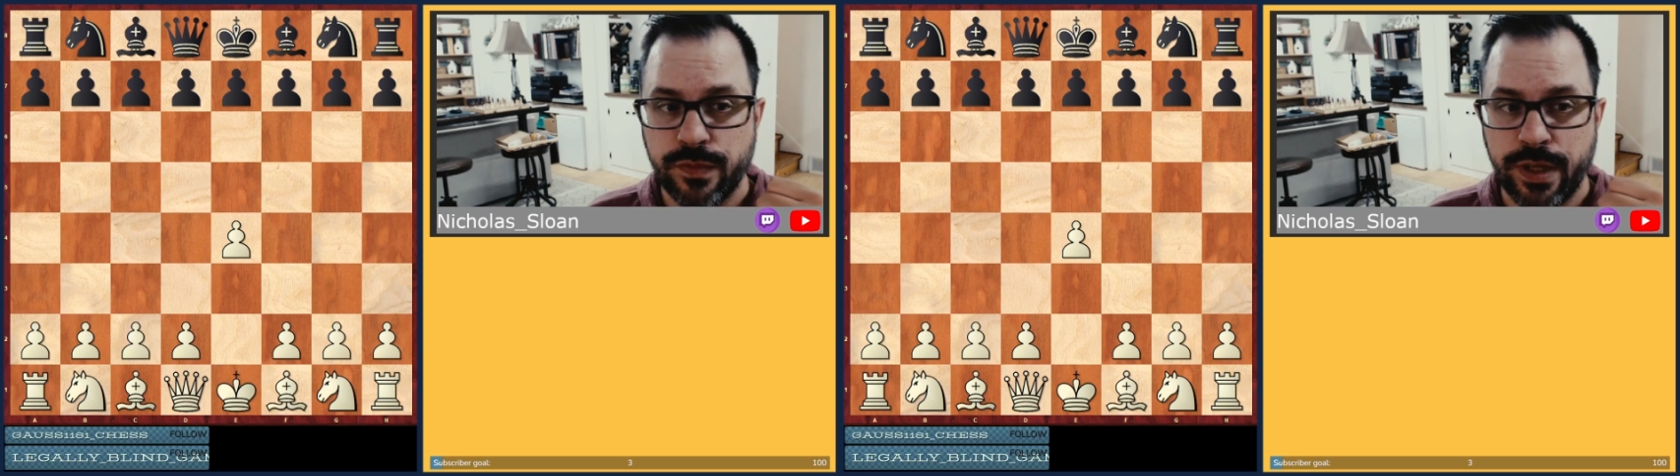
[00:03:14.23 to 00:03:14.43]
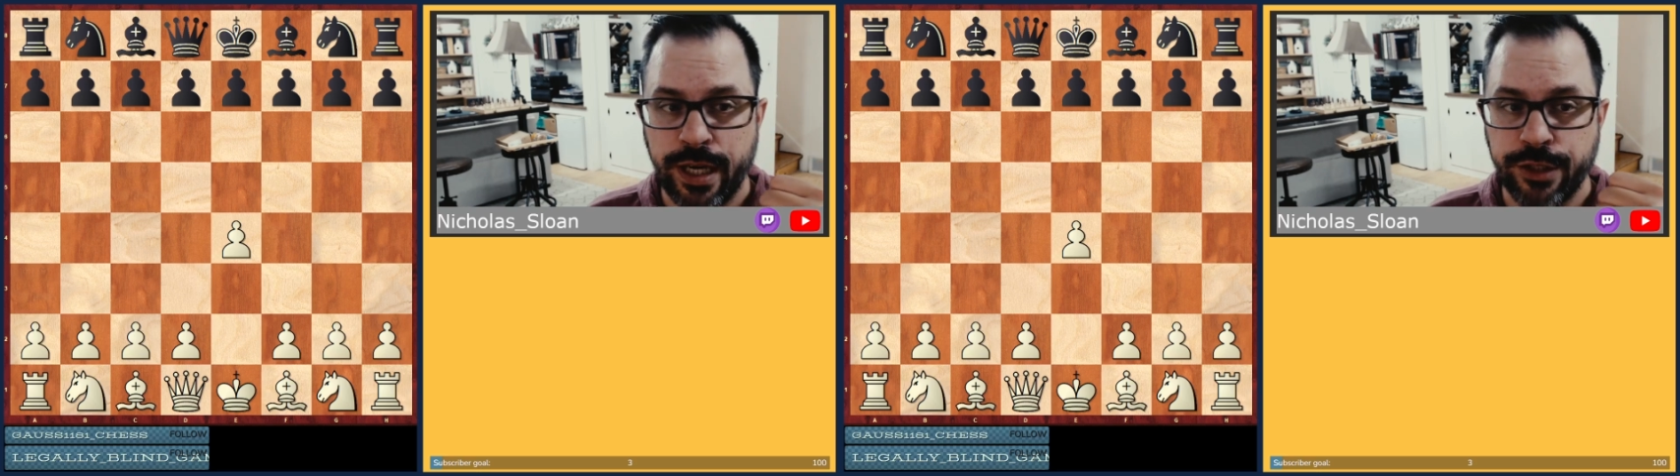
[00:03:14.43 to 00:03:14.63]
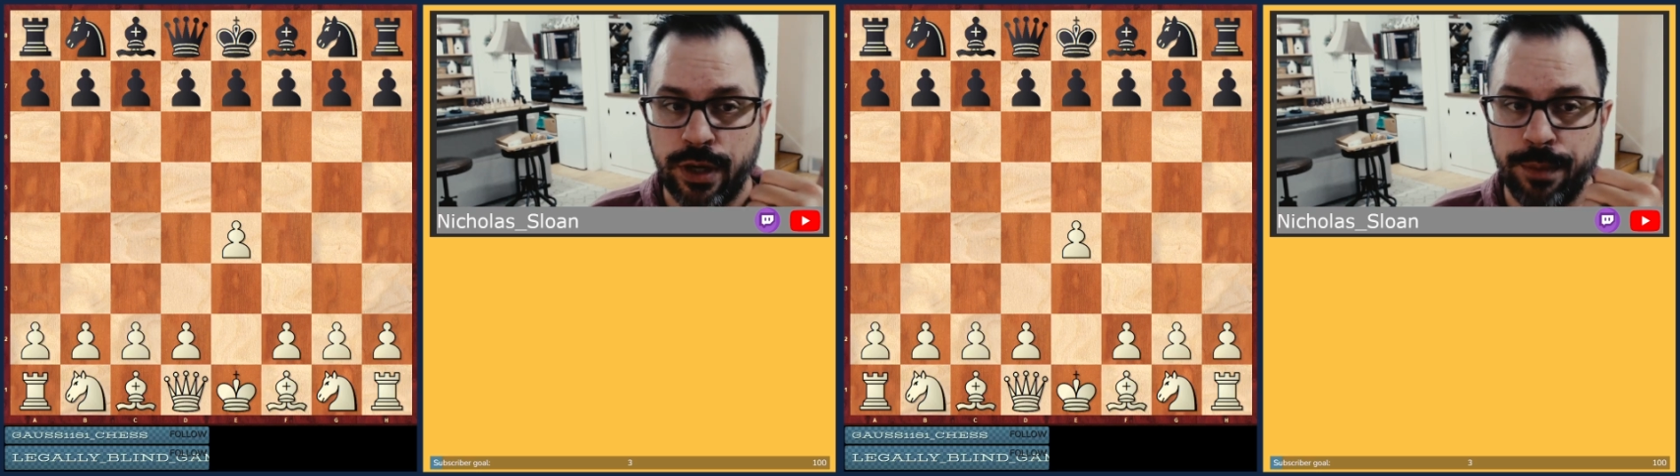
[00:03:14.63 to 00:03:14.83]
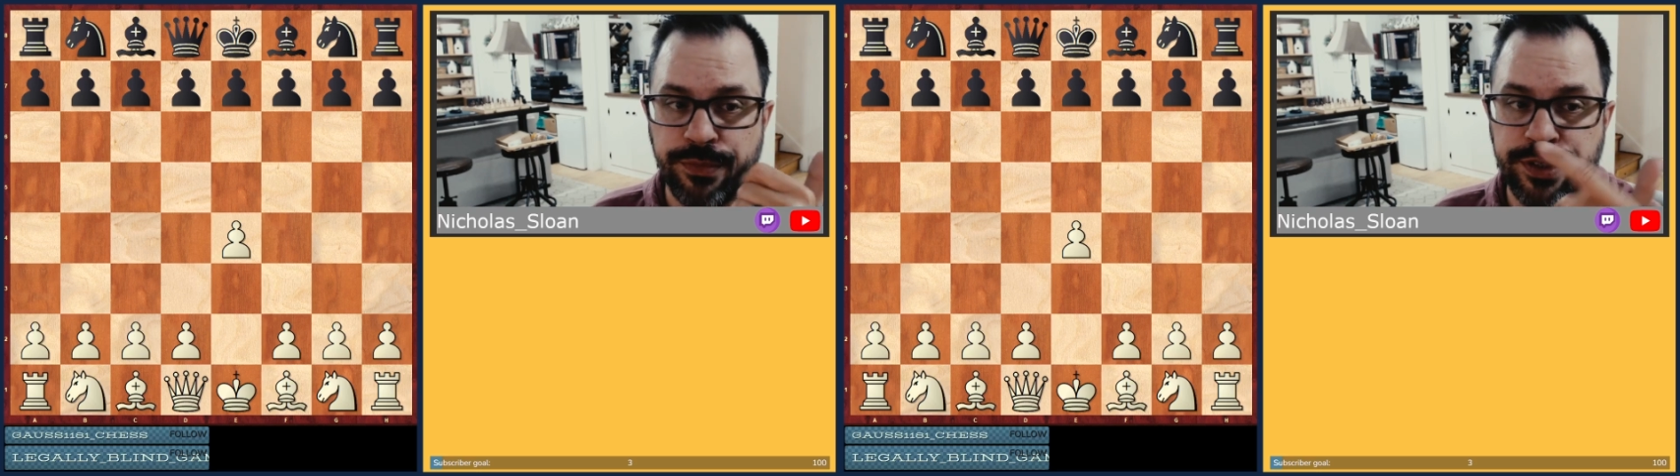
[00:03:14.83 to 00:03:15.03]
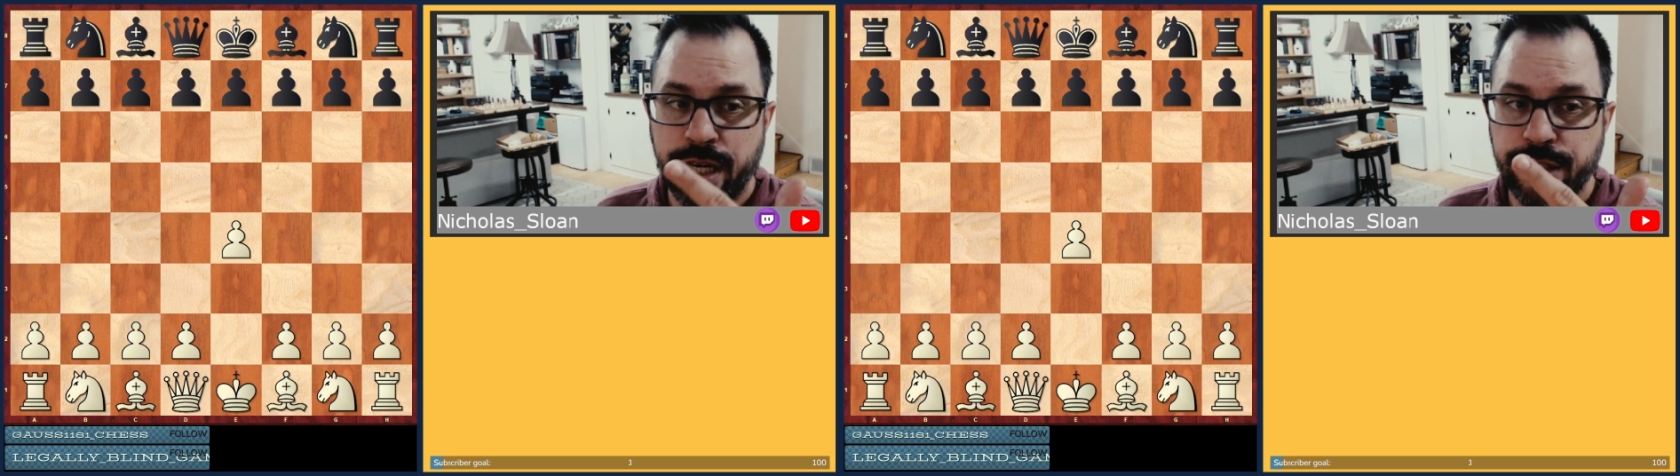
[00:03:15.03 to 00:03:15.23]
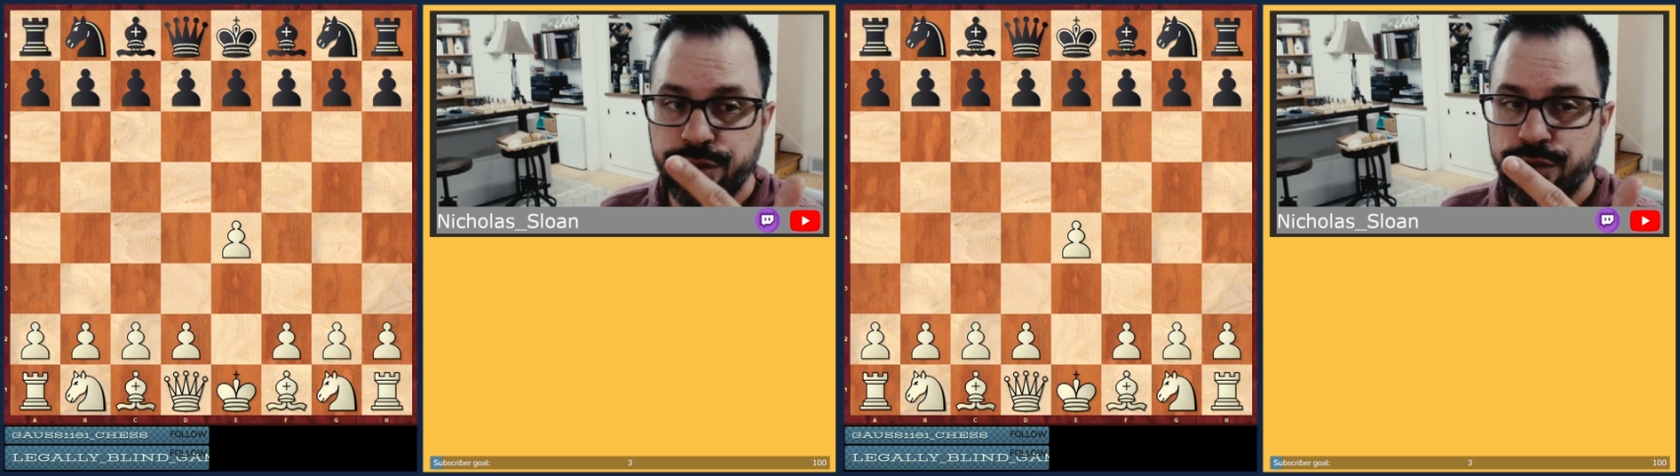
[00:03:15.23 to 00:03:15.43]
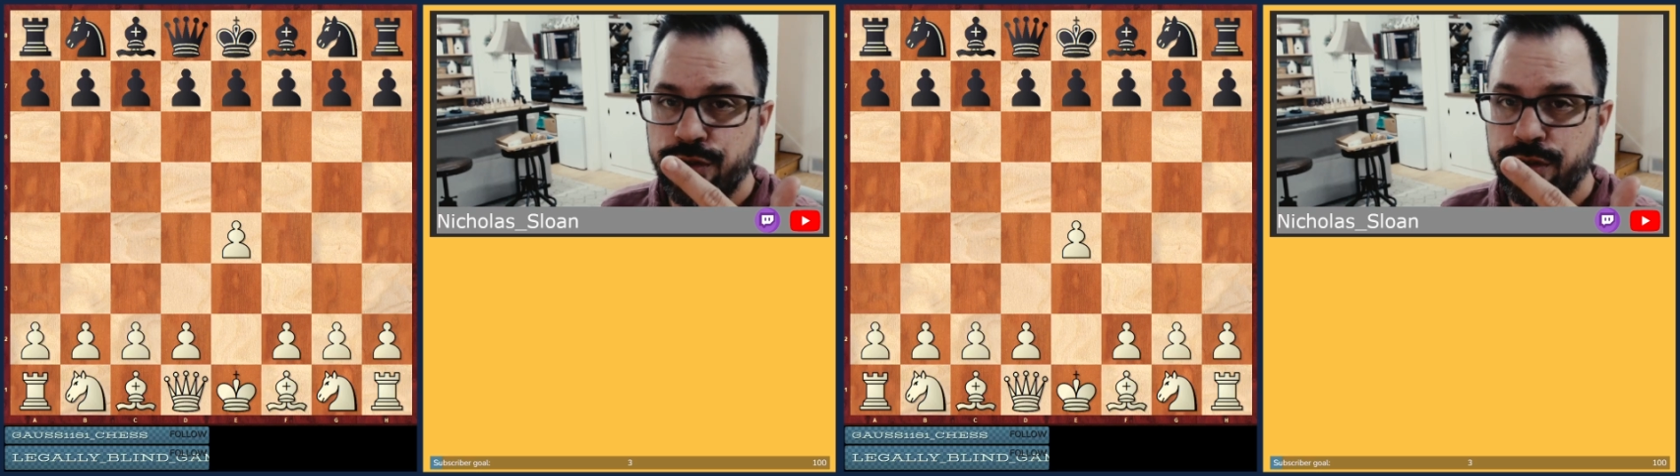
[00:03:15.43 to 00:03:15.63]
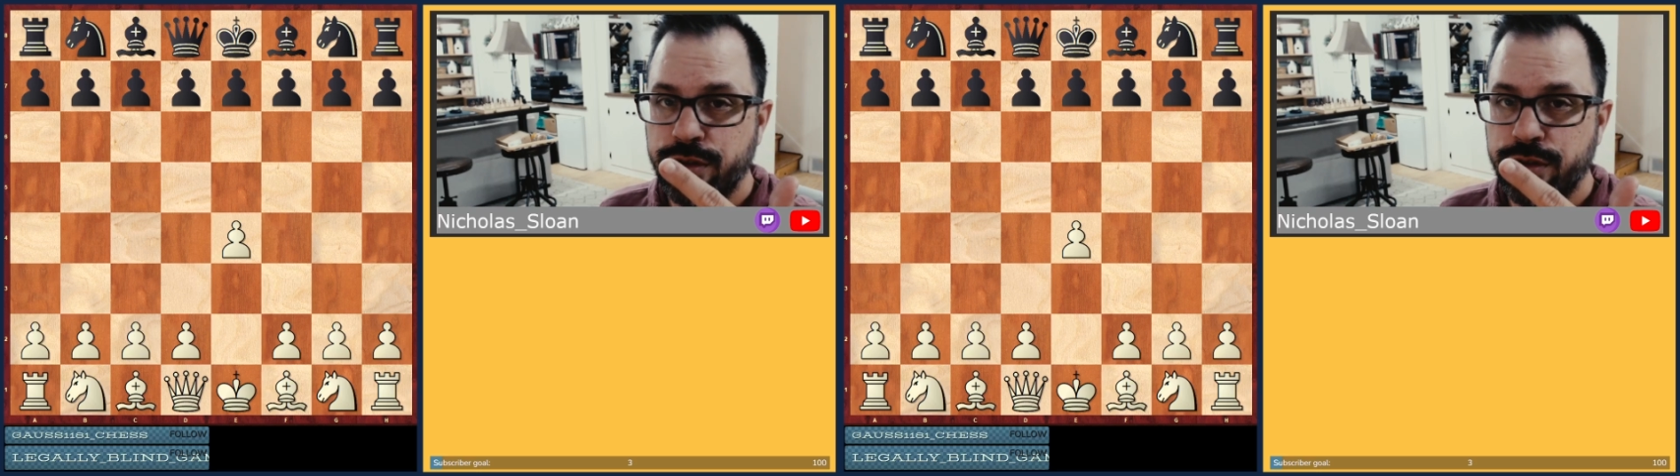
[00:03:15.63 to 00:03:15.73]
I dropped the Dutch,